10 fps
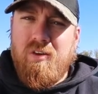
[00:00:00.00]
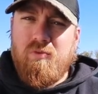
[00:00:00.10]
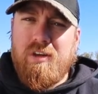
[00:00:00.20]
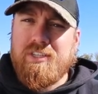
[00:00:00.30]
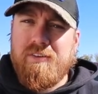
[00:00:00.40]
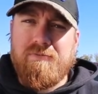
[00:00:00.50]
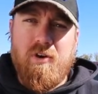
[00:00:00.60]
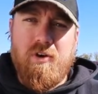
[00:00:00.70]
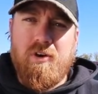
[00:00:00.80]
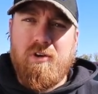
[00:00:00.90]
rust
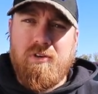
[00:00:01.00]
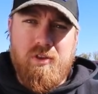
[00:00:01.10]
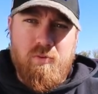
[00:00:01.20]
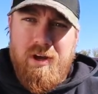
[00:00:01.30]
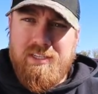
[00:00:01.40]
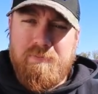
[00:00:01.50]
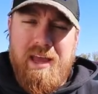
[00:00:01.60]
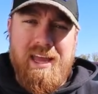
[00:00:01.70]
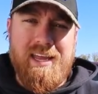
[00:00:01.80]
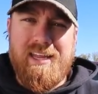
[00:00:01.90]
converter, the rust
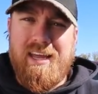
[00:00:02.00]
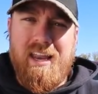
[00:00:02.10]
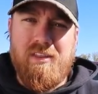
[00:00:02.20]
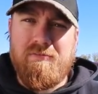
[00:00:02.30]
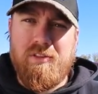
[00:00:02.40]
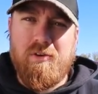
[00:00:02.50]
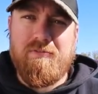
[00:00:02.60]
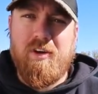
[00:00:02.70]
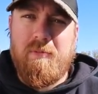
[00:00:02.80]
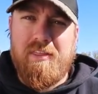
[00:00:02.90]
paint, and now the fluid
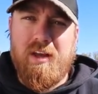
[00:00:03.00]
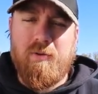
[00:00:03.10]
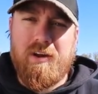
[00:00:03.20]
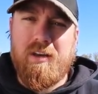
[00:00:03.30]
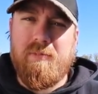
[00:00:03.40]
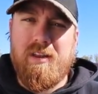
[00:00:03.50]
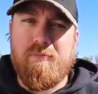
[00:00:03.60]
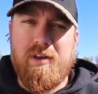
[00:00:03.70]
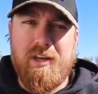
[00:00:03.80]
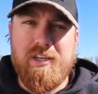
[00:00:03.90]
film, I think we're going to be in a
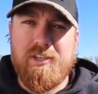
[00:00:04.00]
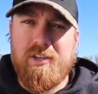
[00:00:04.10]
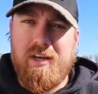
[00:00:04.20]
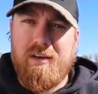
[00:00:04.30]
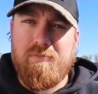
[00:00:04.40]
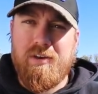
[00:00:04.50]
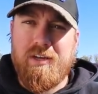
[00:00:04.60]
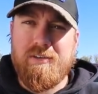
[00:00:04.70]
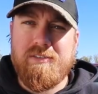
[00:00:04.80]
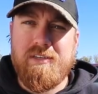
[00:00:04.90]
pretty
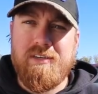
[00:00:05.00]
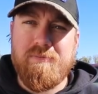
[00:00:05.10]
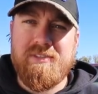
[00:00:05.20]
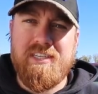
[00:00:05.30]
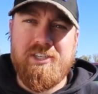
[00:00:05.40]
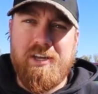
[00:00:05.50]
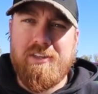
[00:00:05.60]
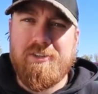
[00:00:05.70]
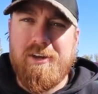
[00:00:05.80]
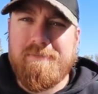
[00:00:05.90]
good position on
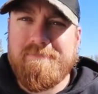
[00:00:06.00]
the truck.